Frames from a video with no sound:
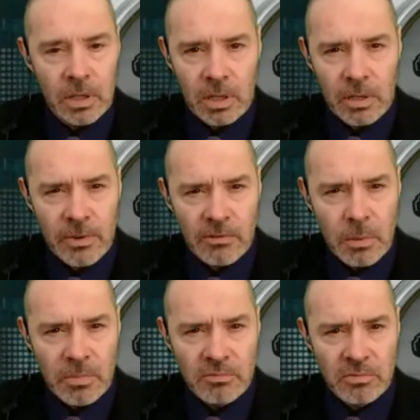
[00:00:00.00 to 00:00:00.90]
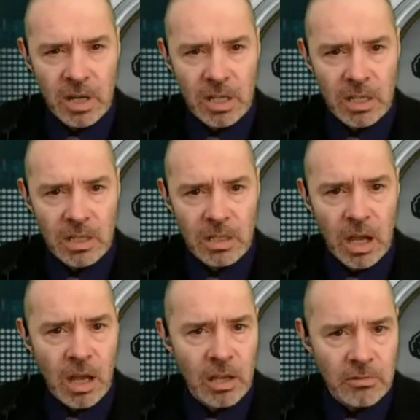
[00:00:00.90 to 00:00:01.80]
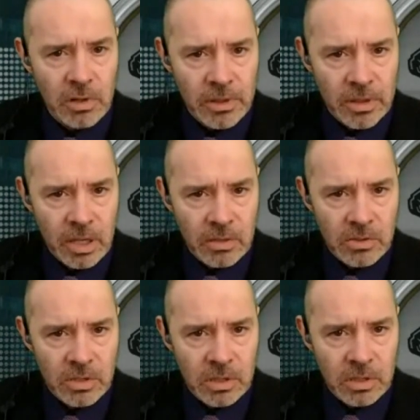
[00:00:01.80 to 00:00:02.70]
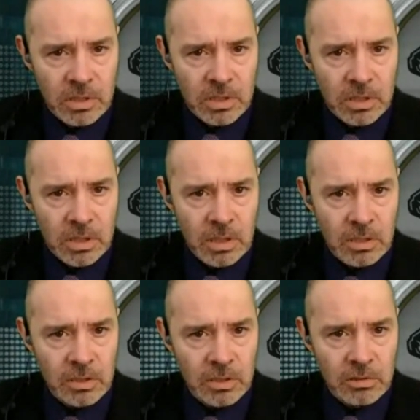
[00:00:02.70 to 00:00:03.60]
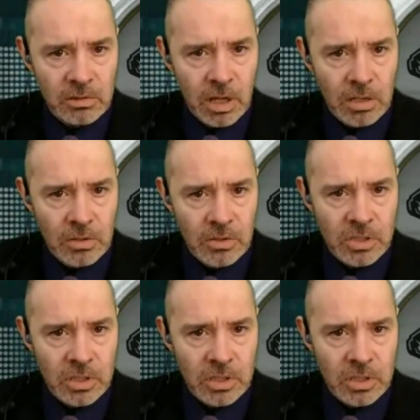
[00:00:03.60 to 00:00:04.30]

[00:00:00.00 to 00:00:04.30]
if I remember rightly, 100,000 euros